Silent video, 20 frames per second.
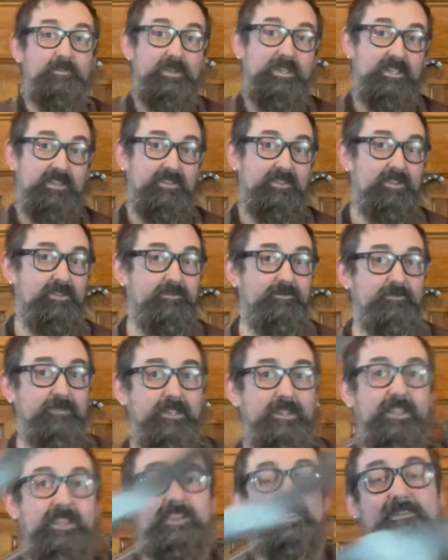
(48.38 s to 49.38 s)
but you'd
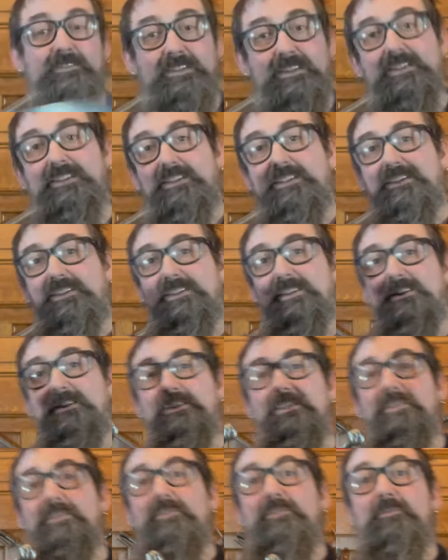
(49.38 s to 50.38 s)
really
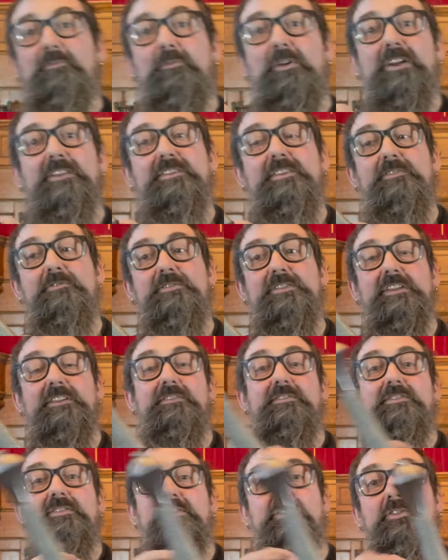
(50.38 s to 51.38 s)
want to use it
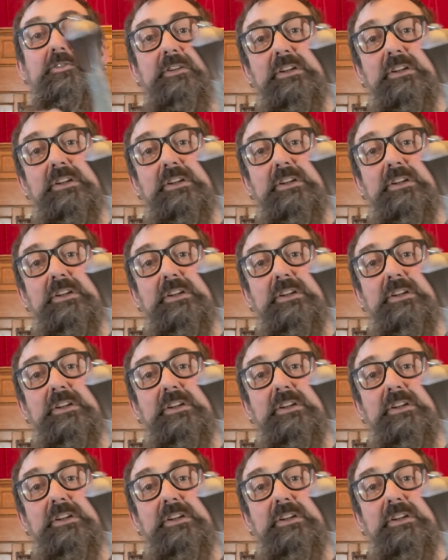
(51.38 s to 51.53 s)
in two.